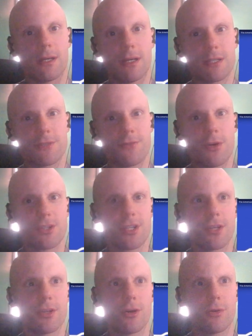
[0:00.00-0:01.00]
As far as
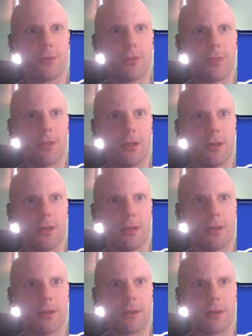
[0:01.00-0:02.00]
I know,
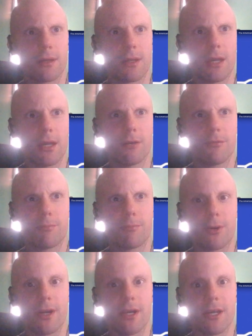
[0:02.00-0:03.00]
the King of
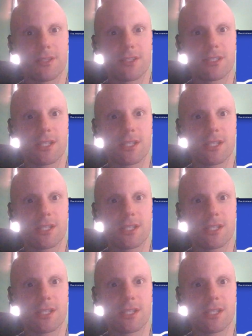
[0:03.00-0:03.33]
Britain at this